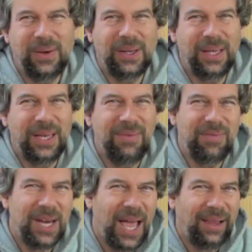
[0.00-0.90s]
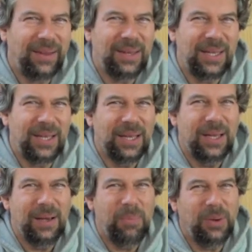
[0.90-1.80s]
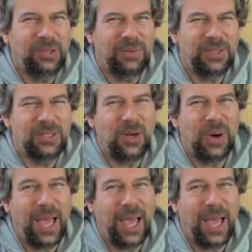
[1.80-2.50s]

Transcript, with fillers: reality, most of us don't